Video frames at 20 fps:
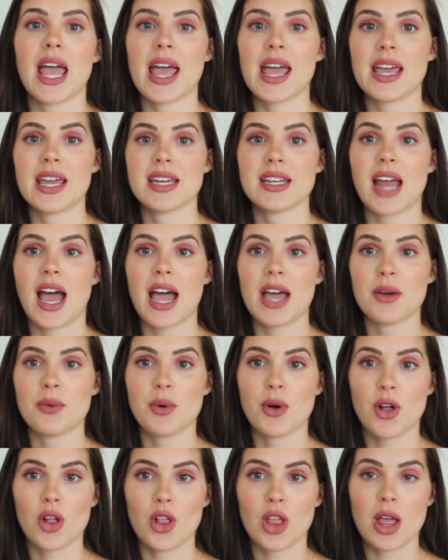And I
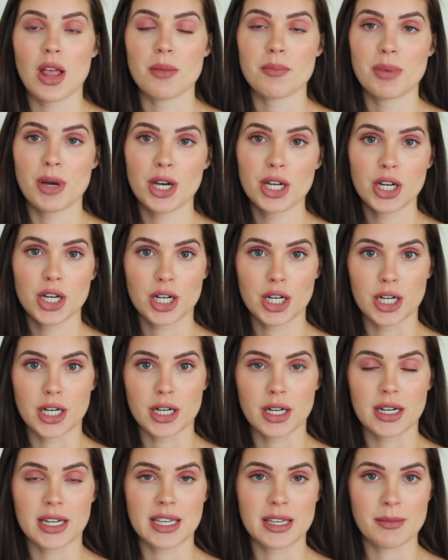will put
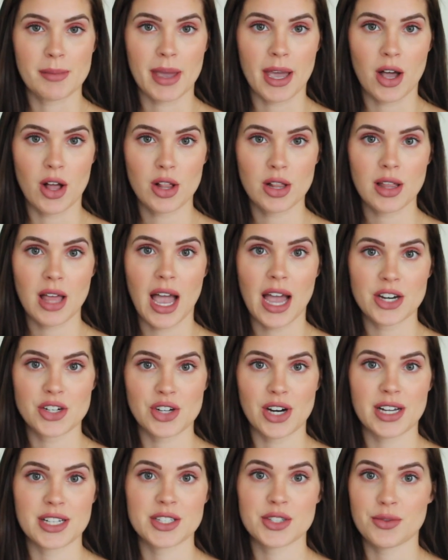her email
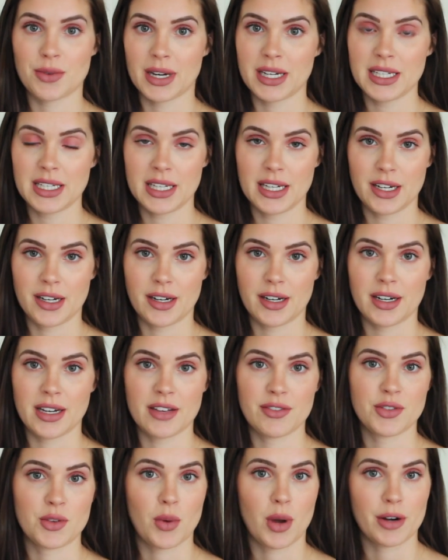address right here
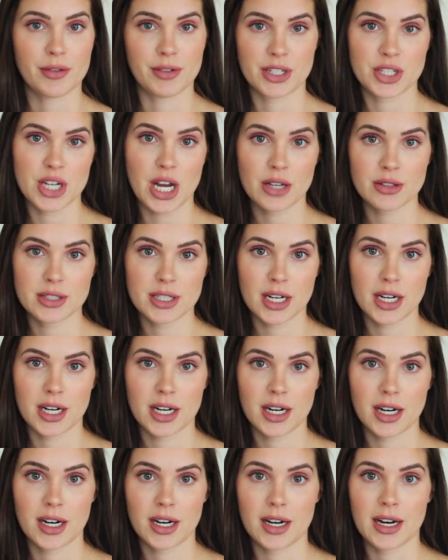if you want to reach out to
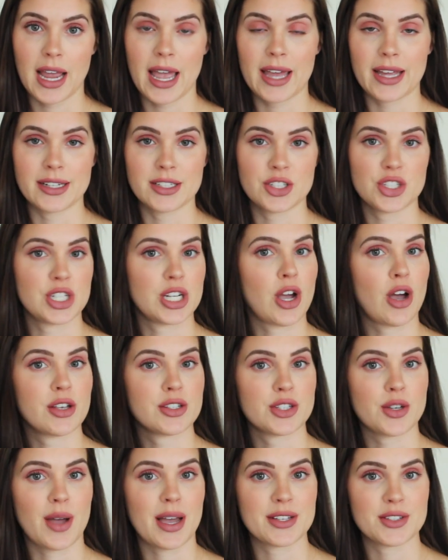her. And she
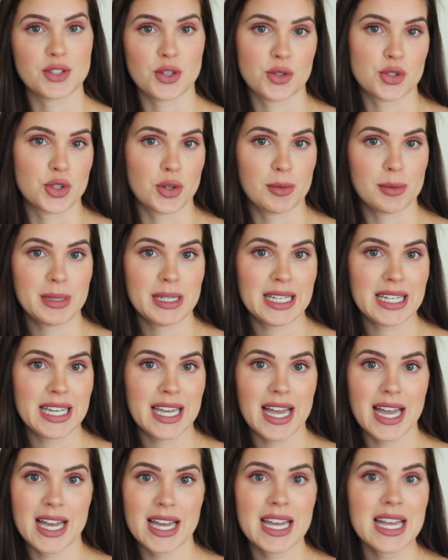also has social
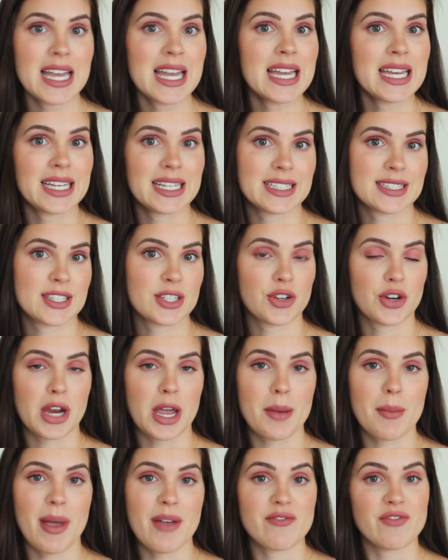media,
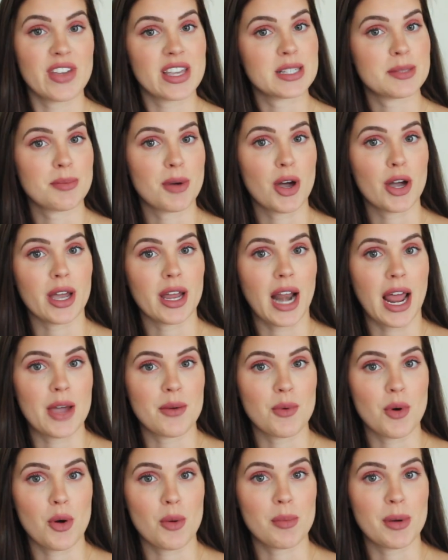Instagram and Facebook, and
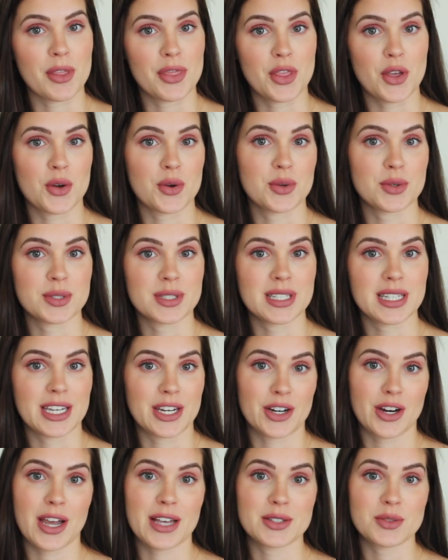I will put those
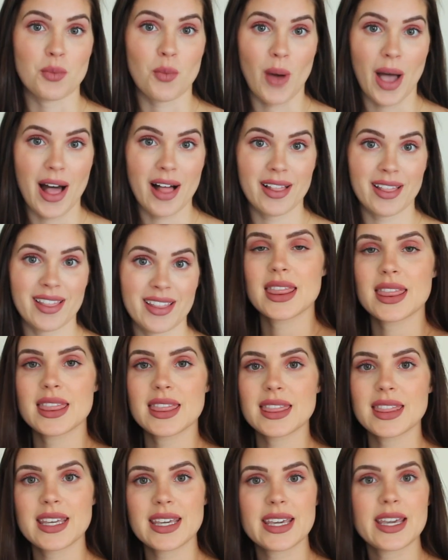here as well.
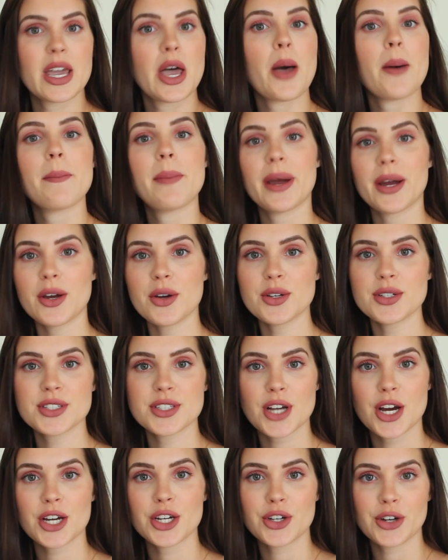The
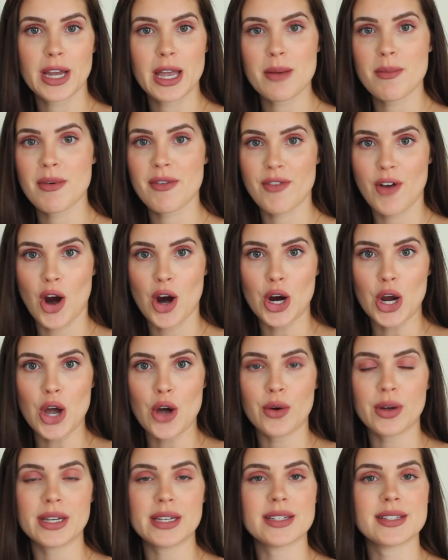Iberostar Grand
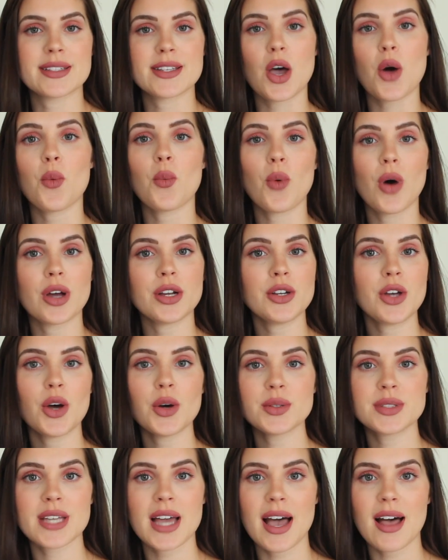Bavaro is one
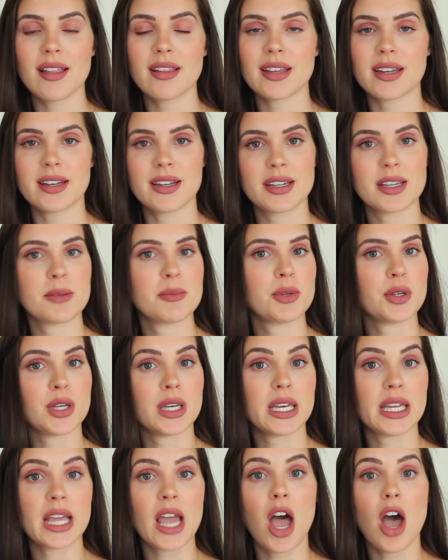hotel in a
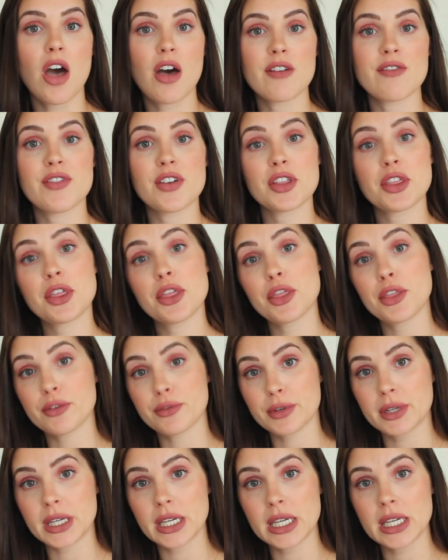community of
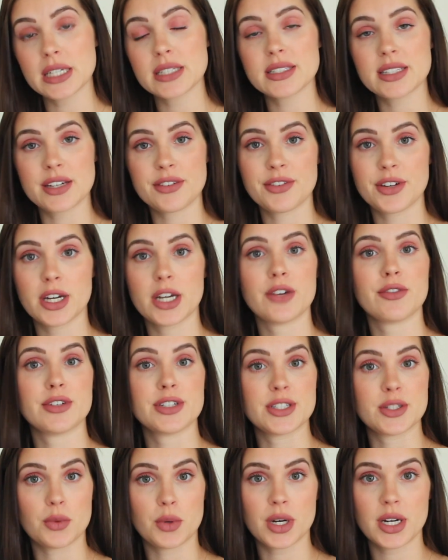3 different
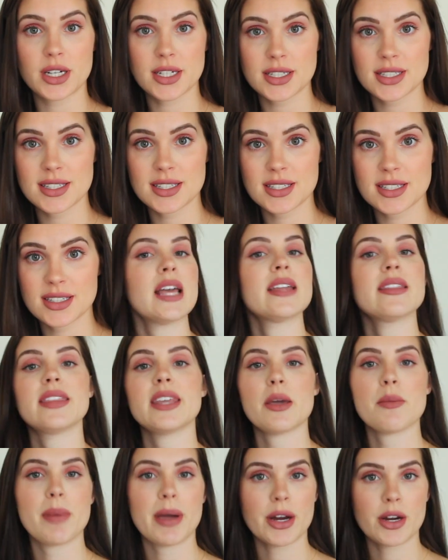resorts.
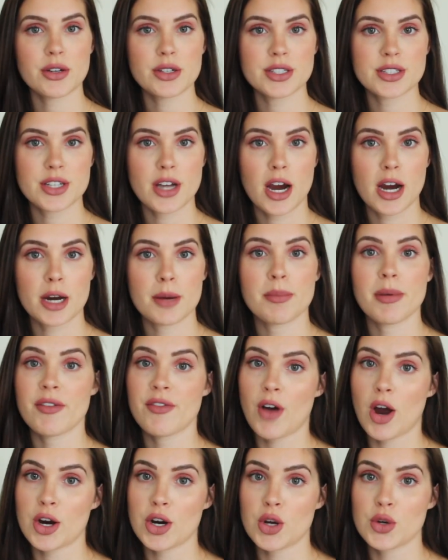The Iberostar
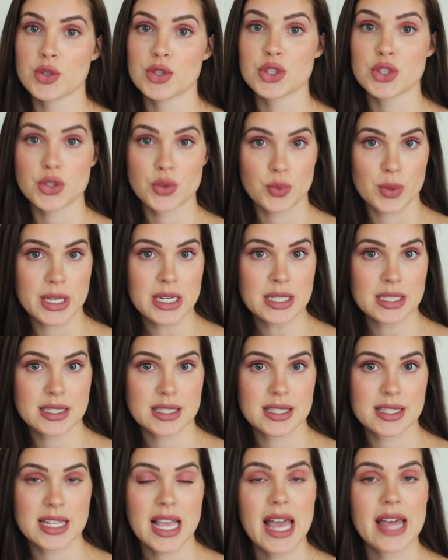Bavaro
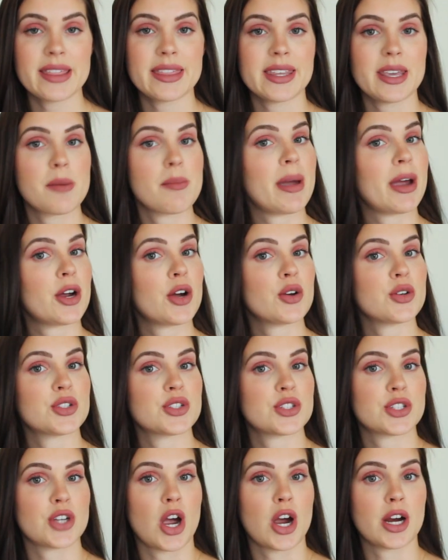Suites, the
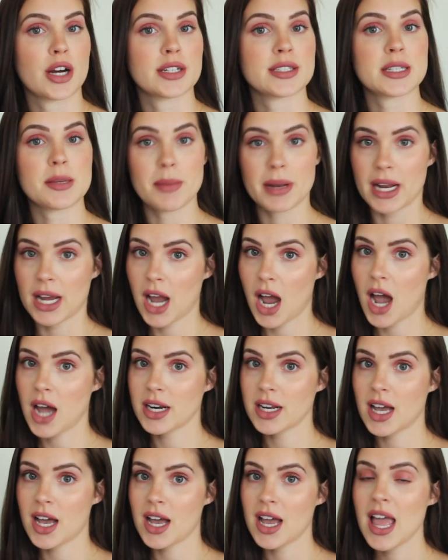Iberostar
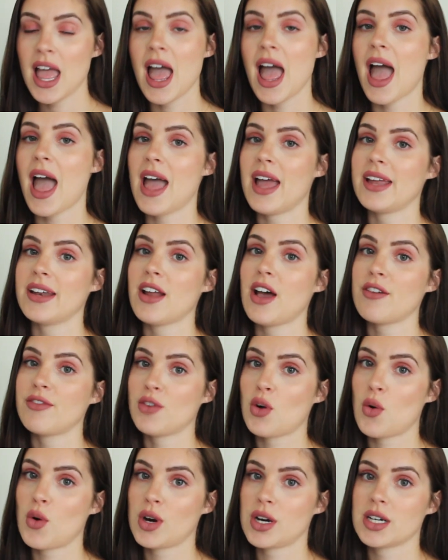Dominicana, and
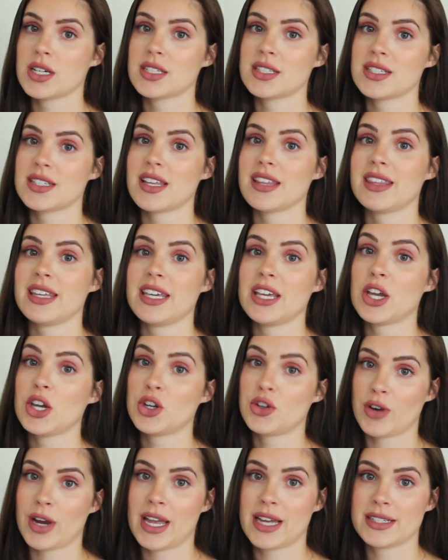of course the
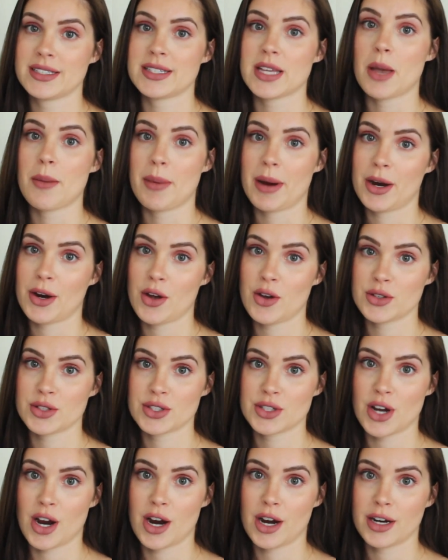Grand
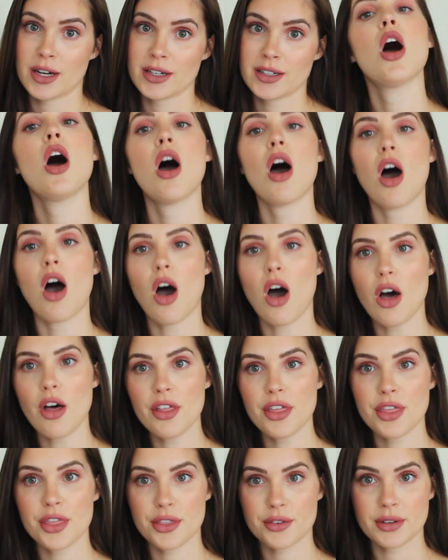Iberostar.
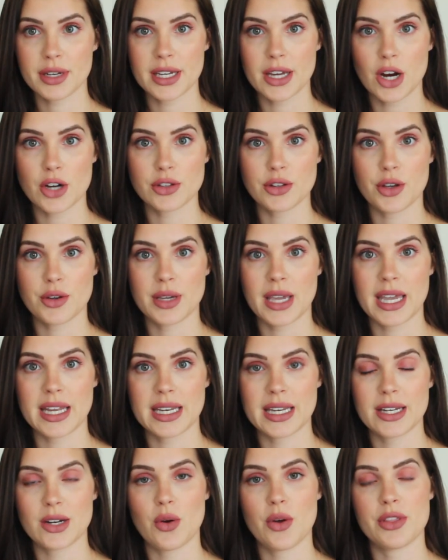All 3 are
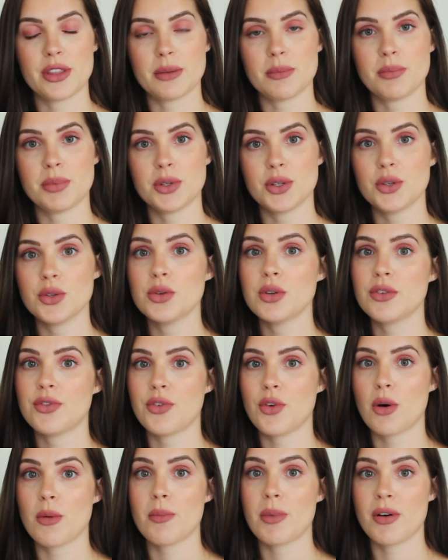located on the
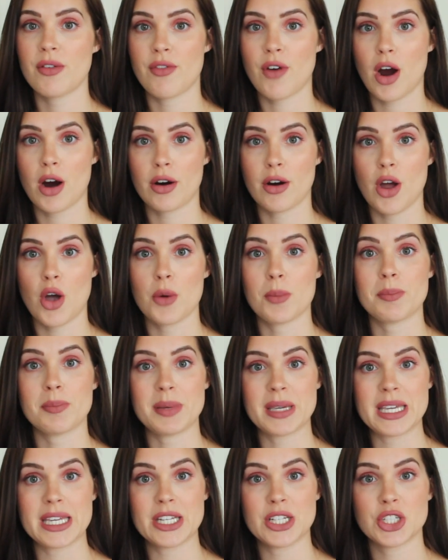beautiful Bavaro
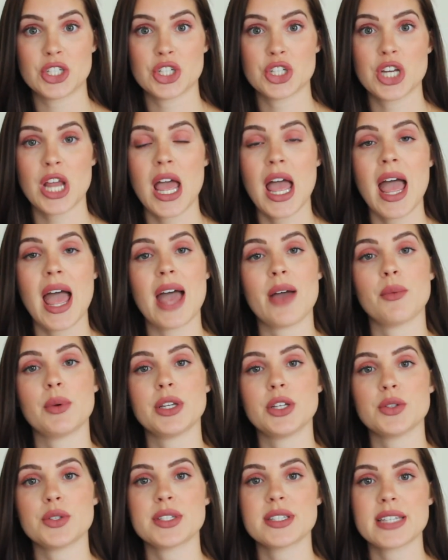beach. And
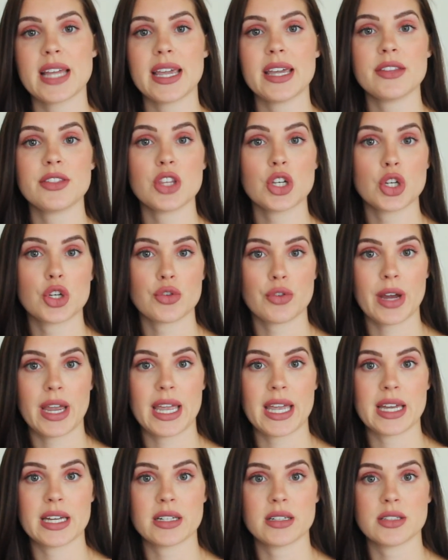when you stay at the
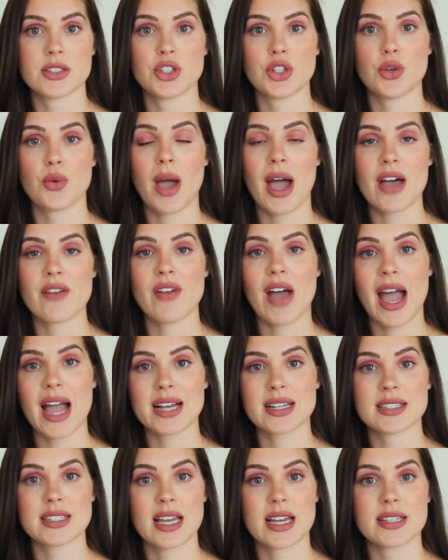Grand, you have
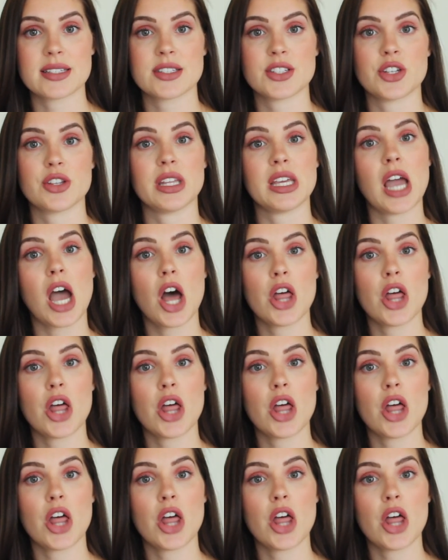access to the